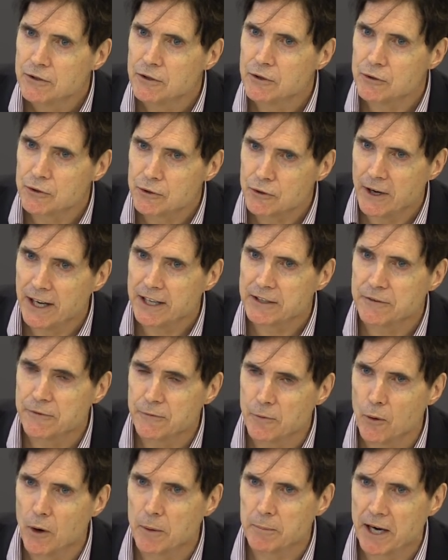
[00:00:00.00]
to
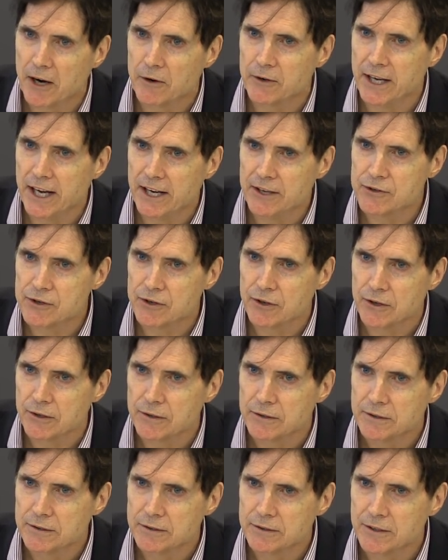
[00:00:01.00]
transform our nature.
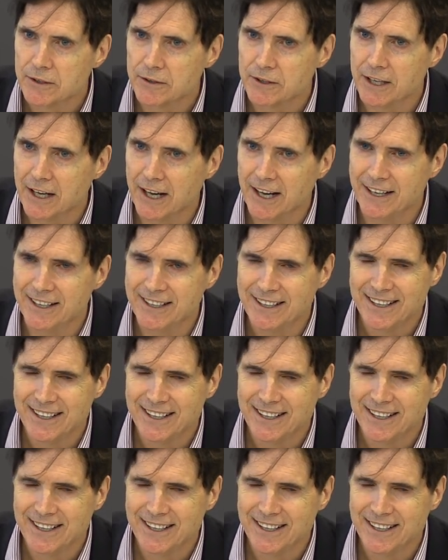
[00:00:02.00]
Okay?